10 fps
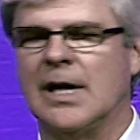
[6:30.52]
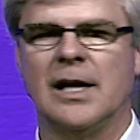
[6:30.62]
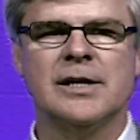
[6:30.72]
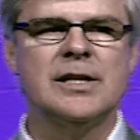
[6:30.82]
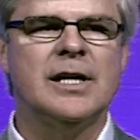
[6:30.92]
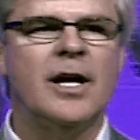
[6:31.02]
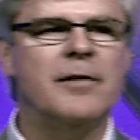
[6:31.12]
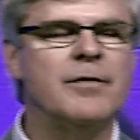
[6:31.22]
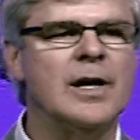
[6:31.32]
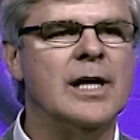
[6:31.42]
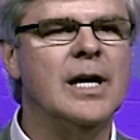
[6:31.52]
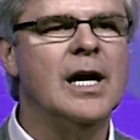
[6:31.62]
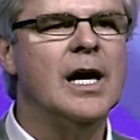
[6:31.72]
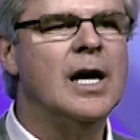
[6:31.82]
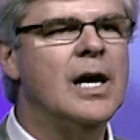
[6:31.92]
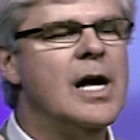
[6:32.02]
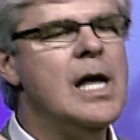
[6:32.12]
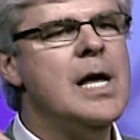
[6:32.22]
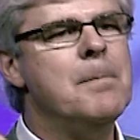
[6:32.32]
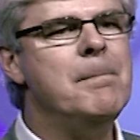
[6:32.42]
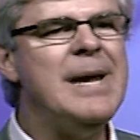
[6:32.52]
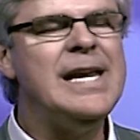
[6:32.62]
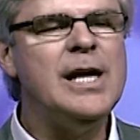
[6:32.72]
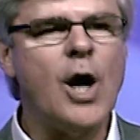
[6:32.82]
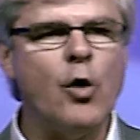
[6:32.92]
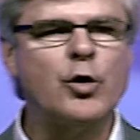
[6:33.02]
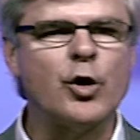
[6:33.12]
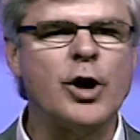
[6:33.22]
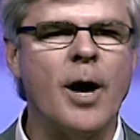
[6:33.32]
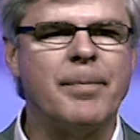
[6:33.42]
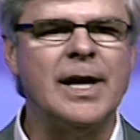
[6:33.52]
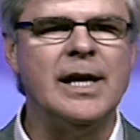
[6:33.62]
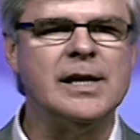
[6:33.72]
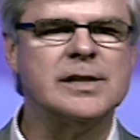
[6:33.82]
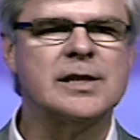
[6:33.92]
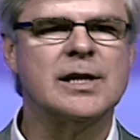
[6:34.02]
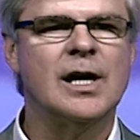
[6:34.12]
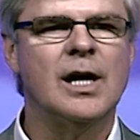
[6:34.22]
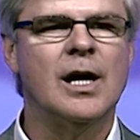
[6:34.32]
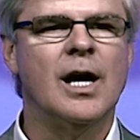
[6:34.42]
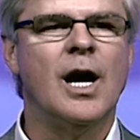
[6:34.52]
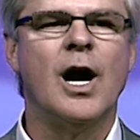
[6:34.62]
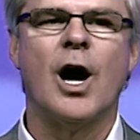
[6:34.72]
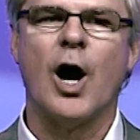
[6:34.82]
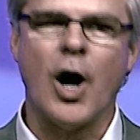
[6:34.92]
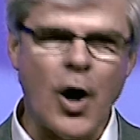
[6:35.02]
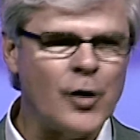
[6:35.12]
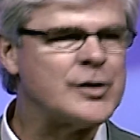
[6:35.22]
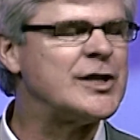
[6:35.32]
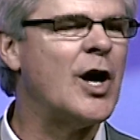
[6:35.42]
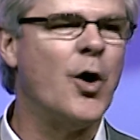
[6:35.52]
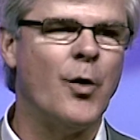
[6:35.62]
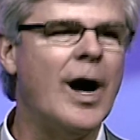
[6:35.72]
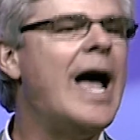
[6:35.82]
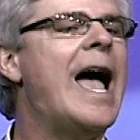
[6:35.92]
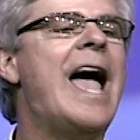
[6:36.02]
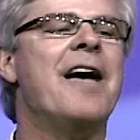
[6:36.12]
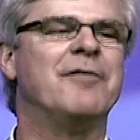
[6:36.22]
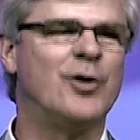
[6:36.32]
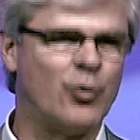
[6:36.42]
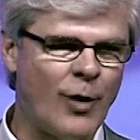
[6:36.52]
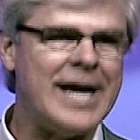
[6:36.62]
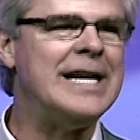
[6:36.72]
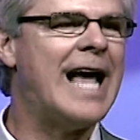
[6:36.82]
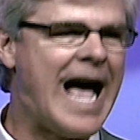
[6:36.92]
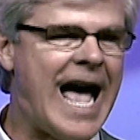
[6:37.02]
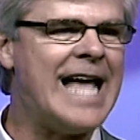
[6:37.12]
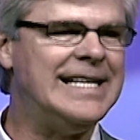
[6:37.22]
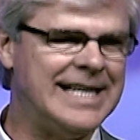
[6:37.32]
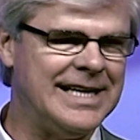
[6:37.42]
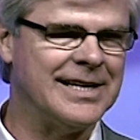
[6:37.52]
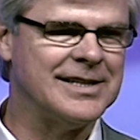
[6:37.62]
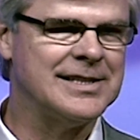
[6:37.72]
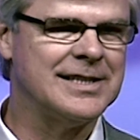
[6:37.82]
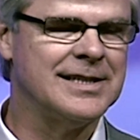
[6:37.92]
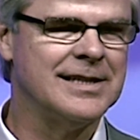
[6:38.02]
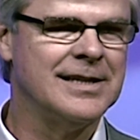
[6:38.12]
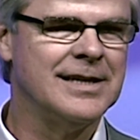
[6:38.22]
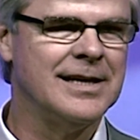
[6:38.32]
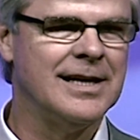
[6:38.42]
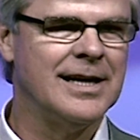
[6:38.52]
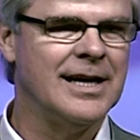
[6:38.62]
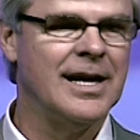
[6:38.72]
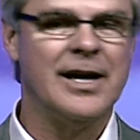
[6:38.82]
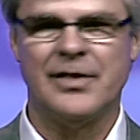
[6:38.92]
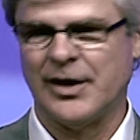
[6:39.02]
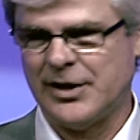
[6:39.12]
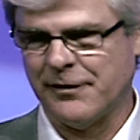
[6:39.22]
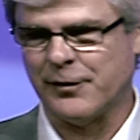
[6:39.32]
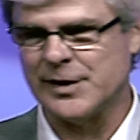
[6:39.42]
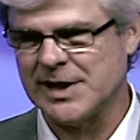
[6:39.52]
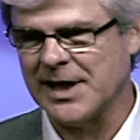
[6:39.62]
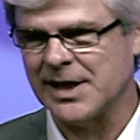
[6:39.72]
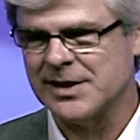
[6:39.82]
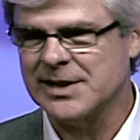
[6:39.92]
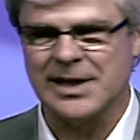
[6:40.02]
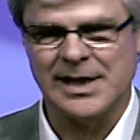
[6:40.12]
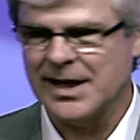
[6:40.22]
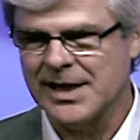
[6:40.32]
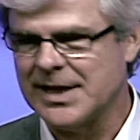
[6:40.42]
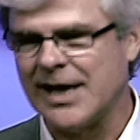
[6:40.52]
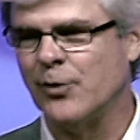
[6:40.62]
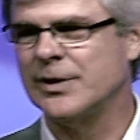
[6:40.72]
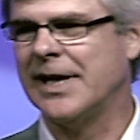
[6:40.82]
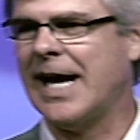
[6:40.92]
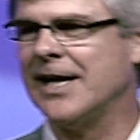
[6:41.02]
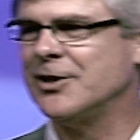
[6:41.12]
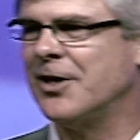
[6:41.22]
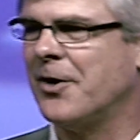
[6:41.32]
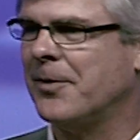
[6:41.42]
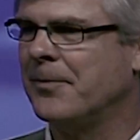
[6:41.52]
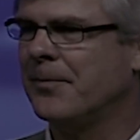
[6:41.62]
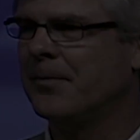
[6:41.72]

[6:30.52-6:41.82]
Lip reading: Now listen carefully. Mediocre companies also have great ideas. The difference is they don't take action on it.